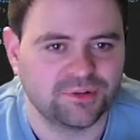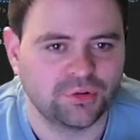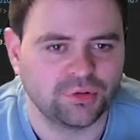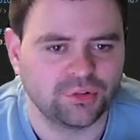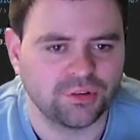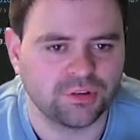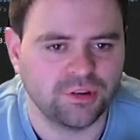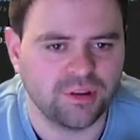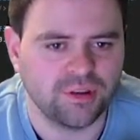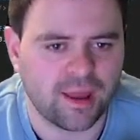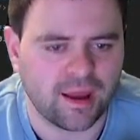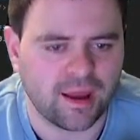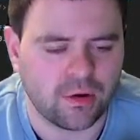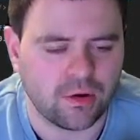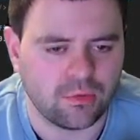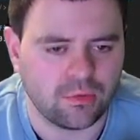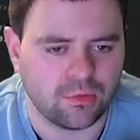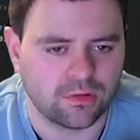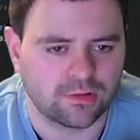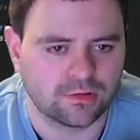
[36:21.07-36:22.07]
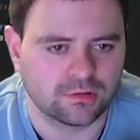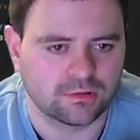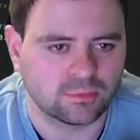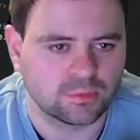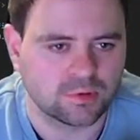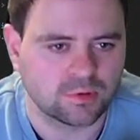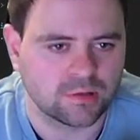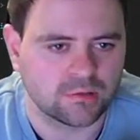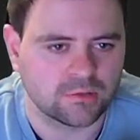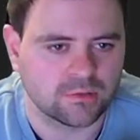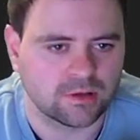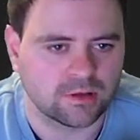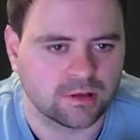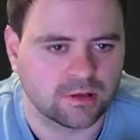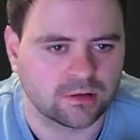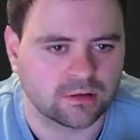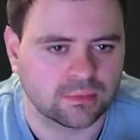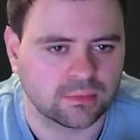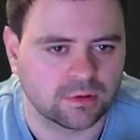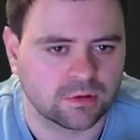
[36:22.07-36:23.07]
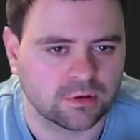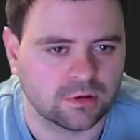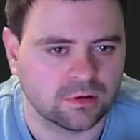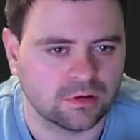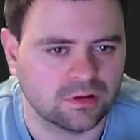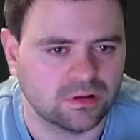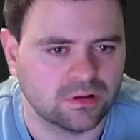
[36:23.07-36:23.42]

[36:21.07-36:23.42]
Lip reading: .now. So what do we have in here? So we've got